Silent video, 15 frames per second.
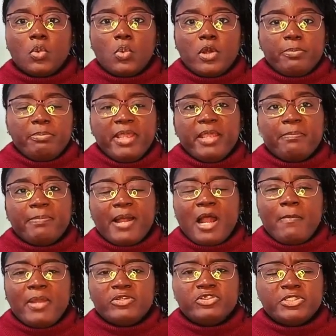What makes
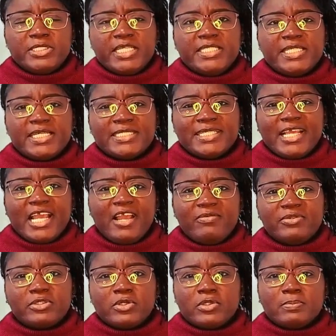biometric data
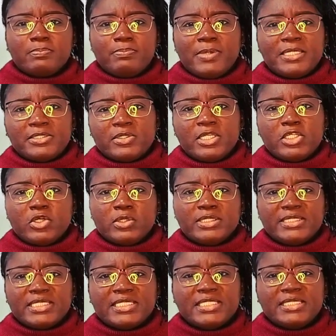theft particularly
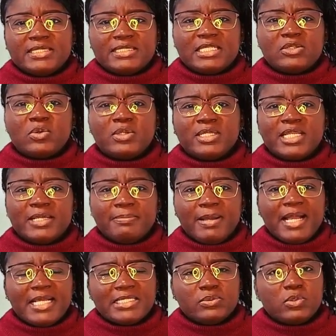concerning is that unlike
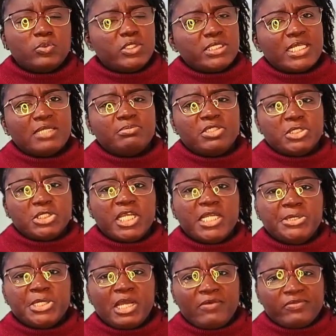passwords, which can be
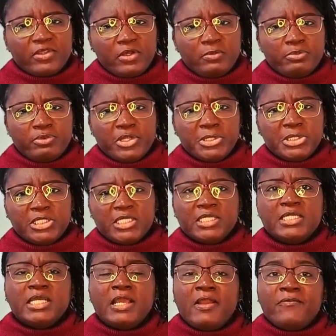changed after a breach,
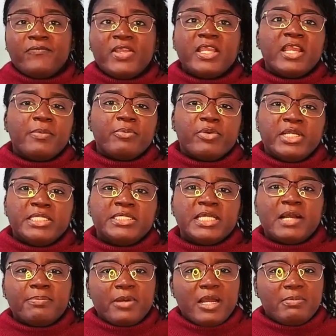fingerprints
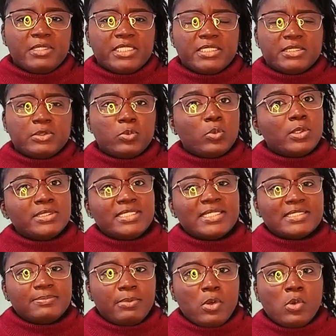are permanent. Once
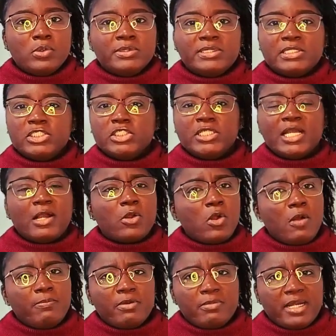exposed, they are
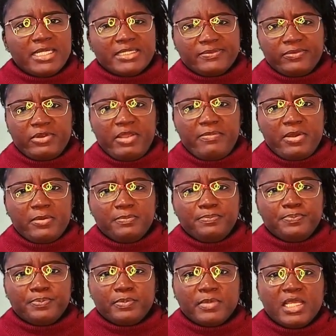compromised forever.
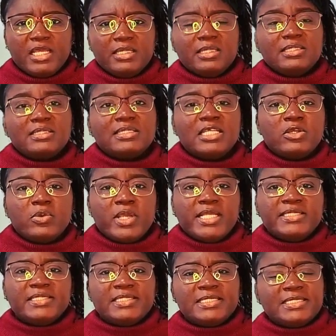This single
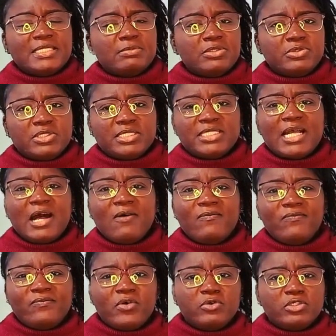incident demonstrated
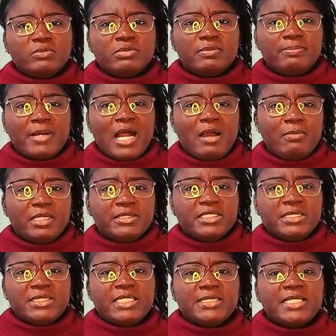how vulnerable
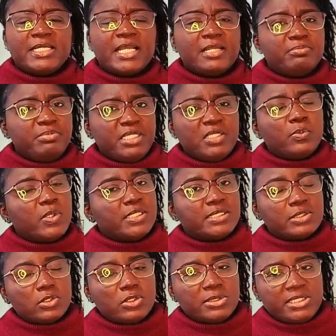biometric data can be when
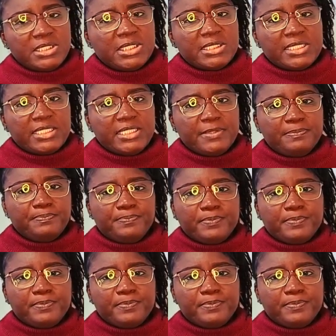stored digitally.